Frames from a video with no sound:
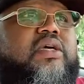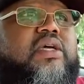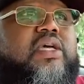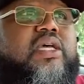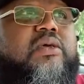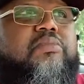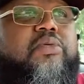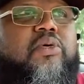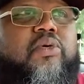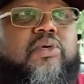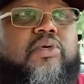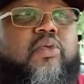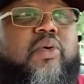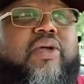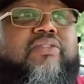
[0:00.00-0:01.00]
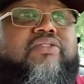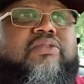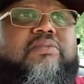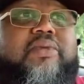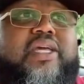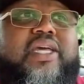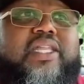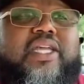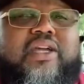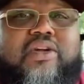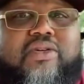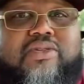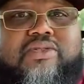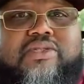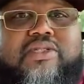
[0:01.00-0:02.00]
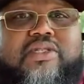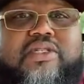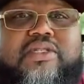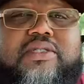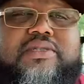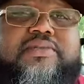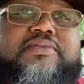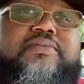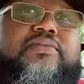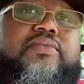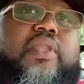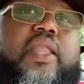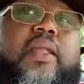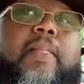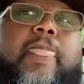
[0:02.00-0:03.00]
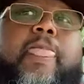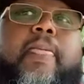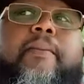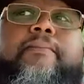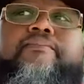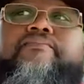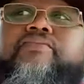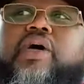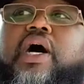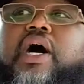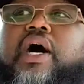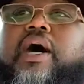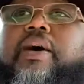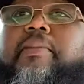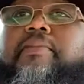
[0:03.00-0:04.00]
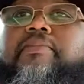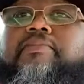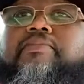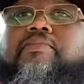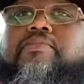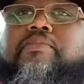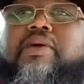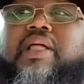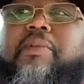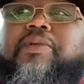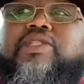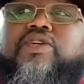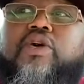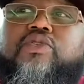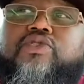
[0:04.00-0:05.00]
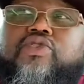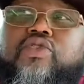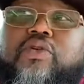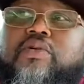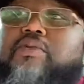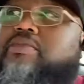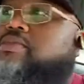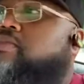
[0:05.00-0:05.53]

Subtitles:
He pulled away from me and it hurts. But I'm gonna talk to him